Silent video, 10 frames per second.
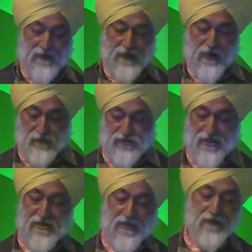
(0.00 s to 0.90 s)
how
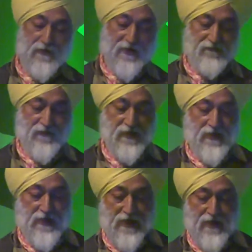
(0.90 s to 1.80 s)
gently you lived,
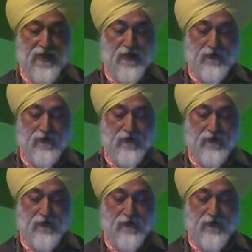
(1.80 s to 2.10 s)
and how